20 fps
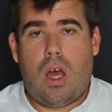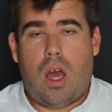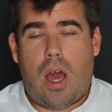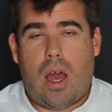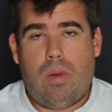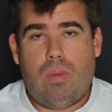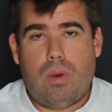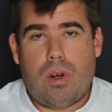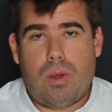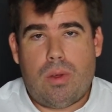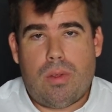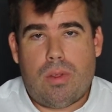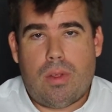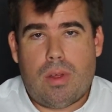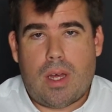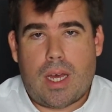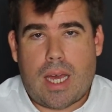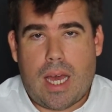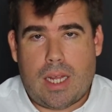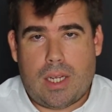And when you,
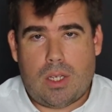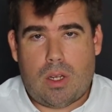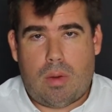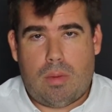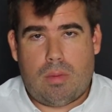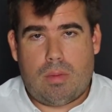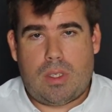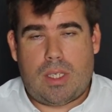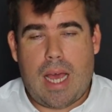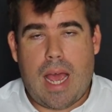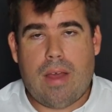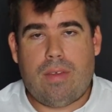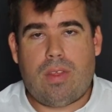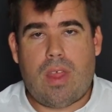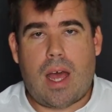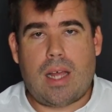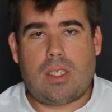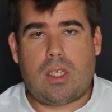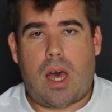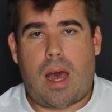again, take
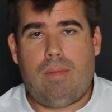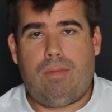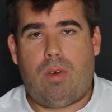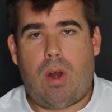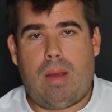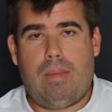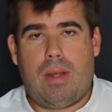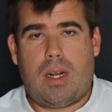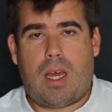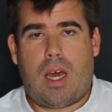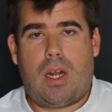that time frame and